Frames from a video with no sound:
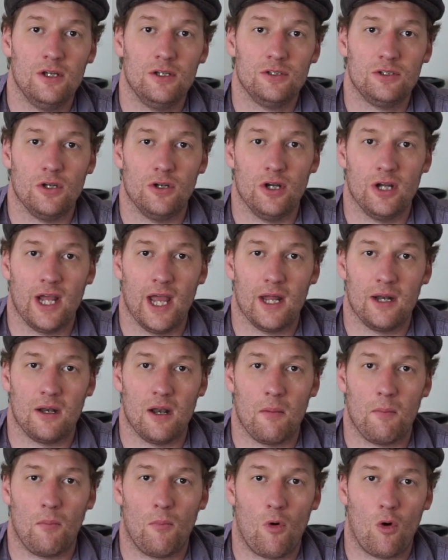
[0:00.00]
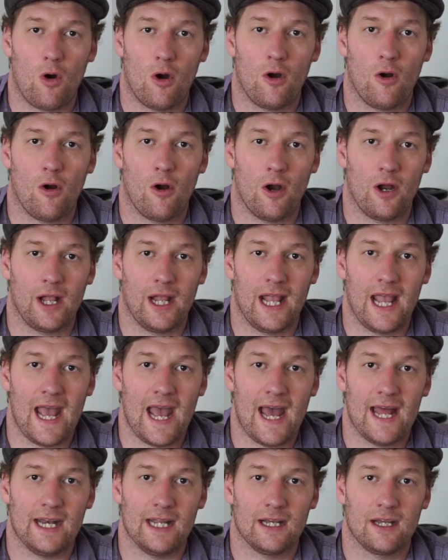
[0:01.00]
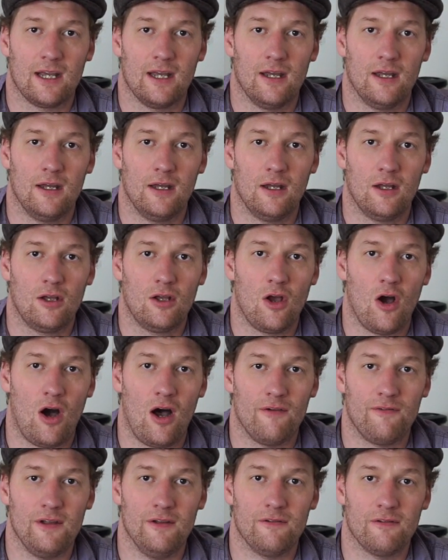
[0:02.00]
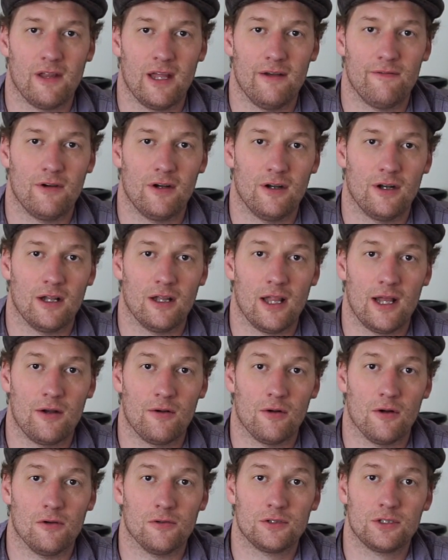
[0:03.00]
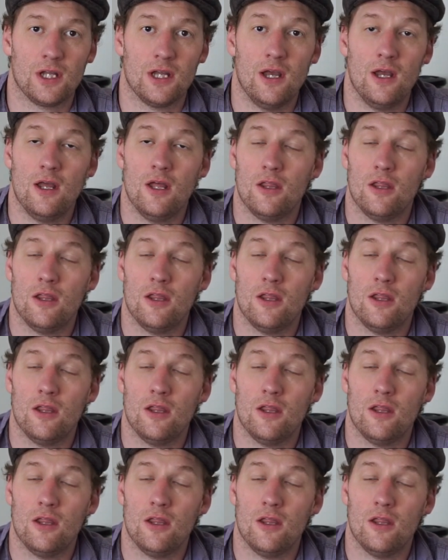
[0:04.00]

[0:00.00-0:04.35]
So you're getting a more organic coffee flavor in a light roast.